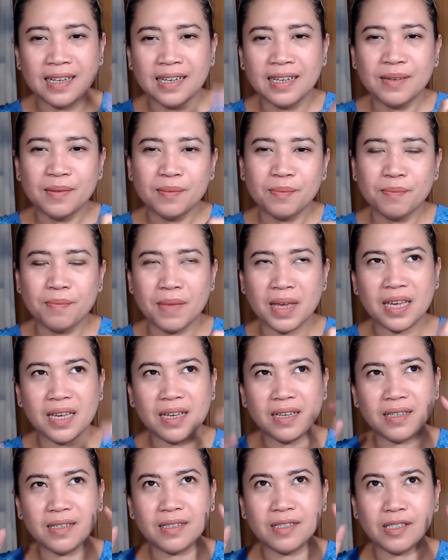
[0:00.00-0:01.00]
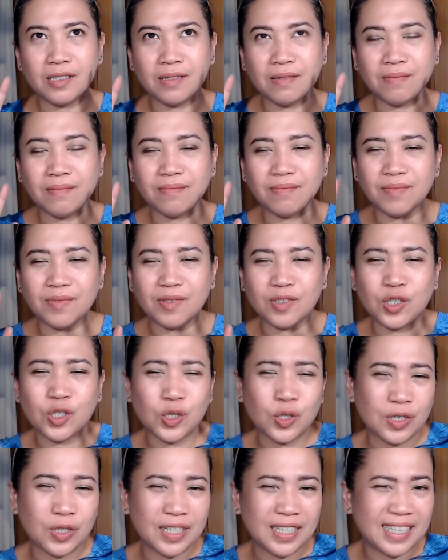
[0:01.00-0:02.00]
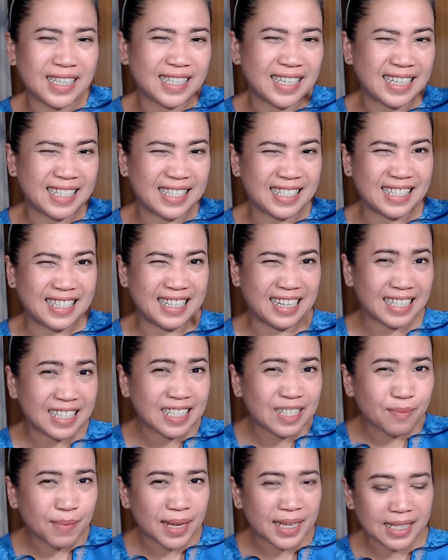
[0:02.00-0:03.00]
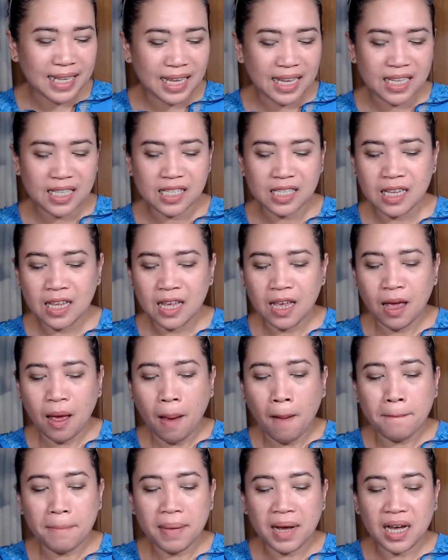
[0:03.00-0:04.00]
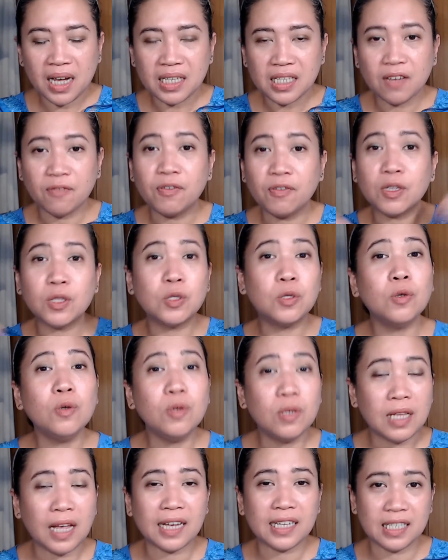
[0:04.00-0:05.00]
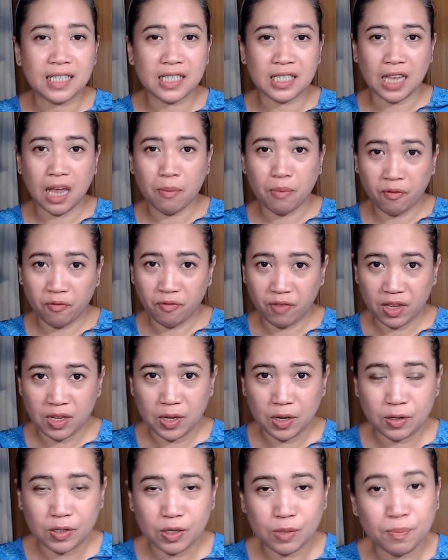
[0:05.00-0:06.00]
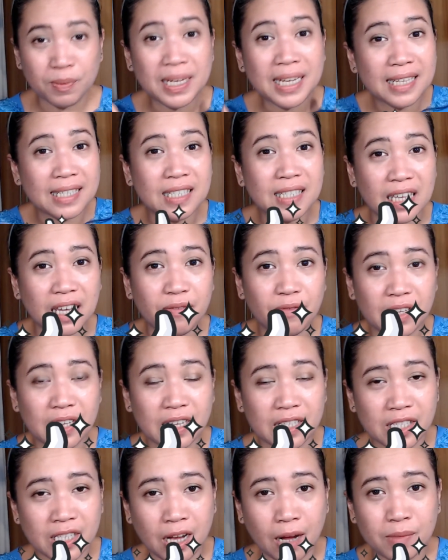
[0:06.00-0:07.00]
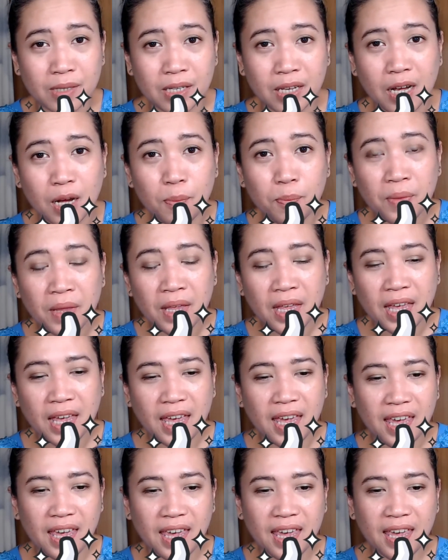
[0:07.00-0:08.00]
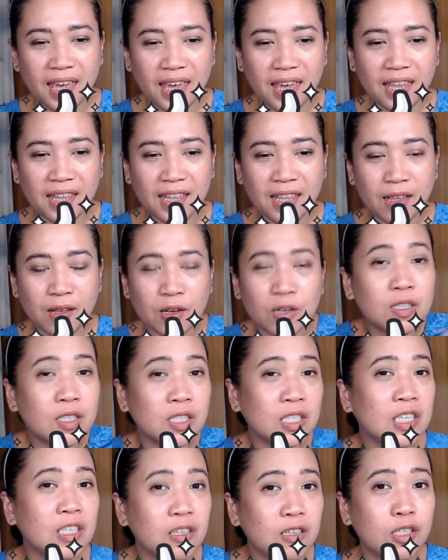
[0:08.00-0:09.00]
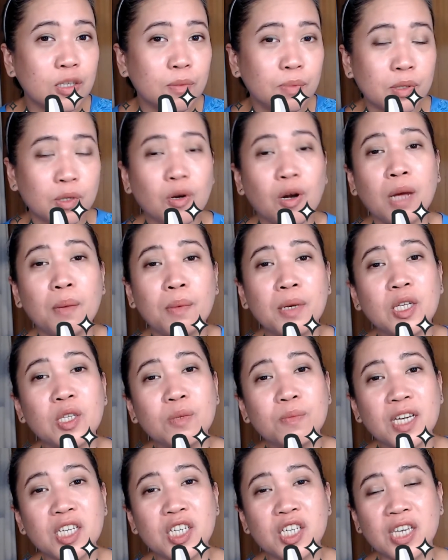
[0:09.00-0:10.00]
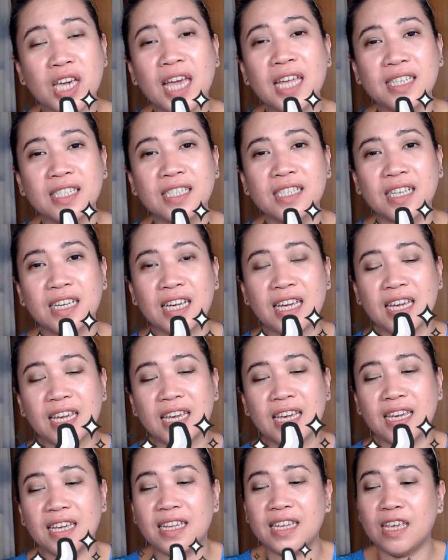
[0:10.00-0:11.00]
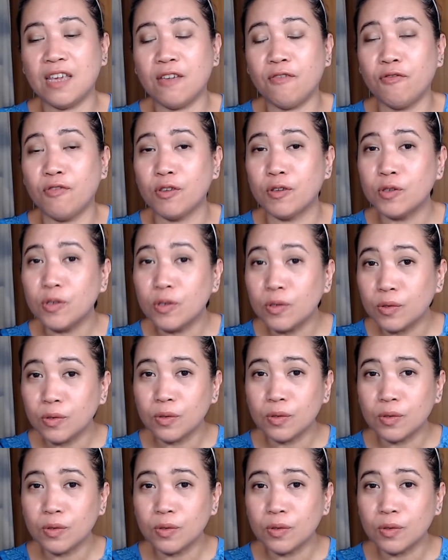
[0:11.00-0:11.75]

make sure that it does make sense. But if you do like this type of videos, please give it a thumbs up and consider subscribing to my channel. And if you do,